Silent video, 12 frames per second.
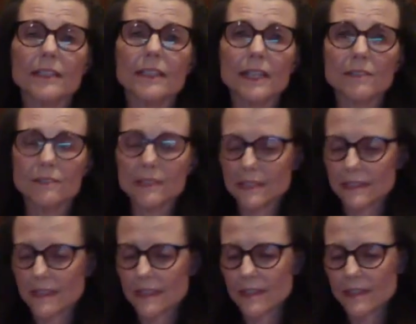
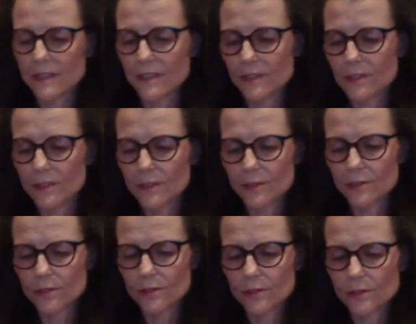everything to lose.
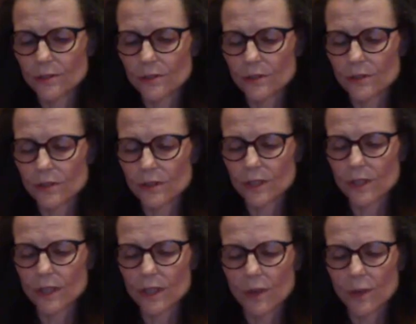
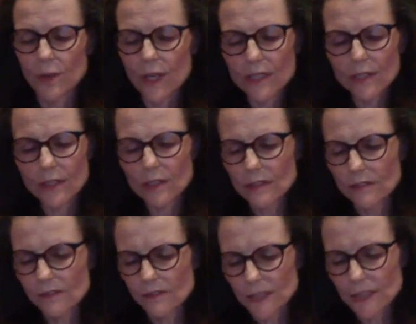Why call it
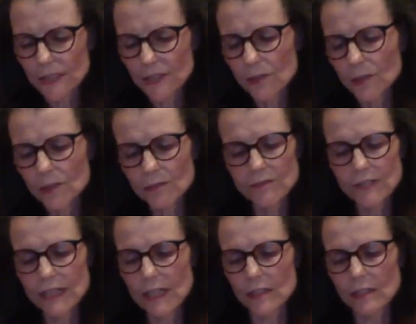fair or
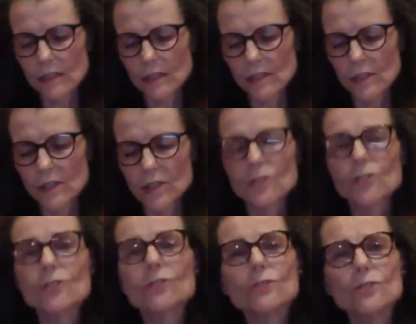foul?
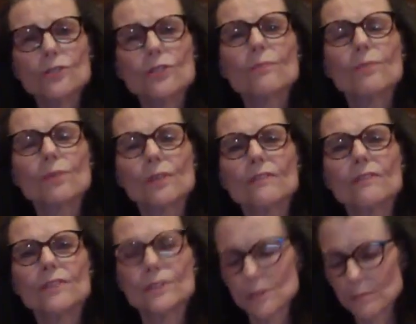Choose your point of
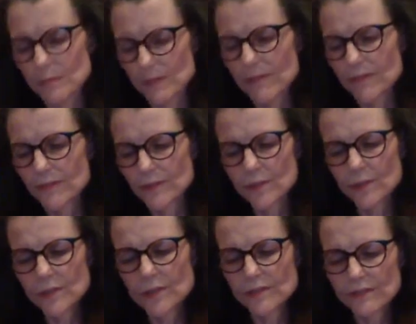view
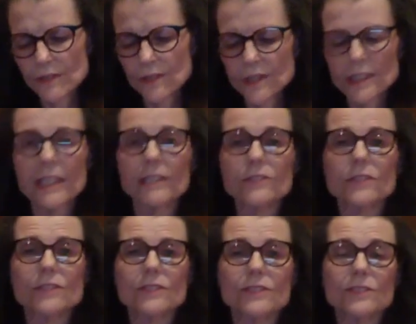before the phone
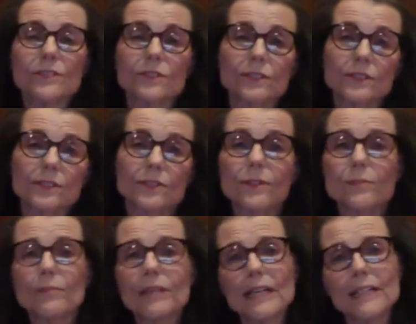announces good or
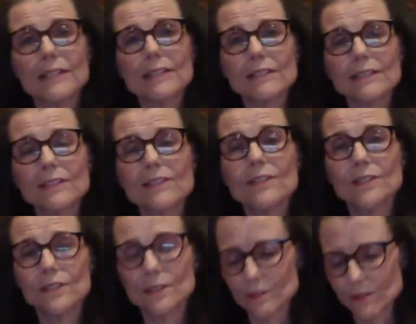bad the
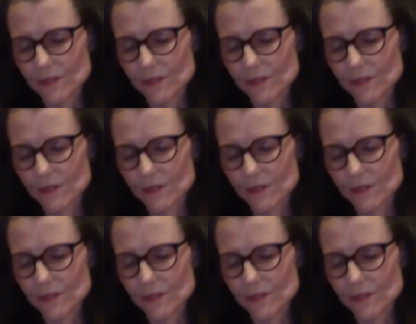news.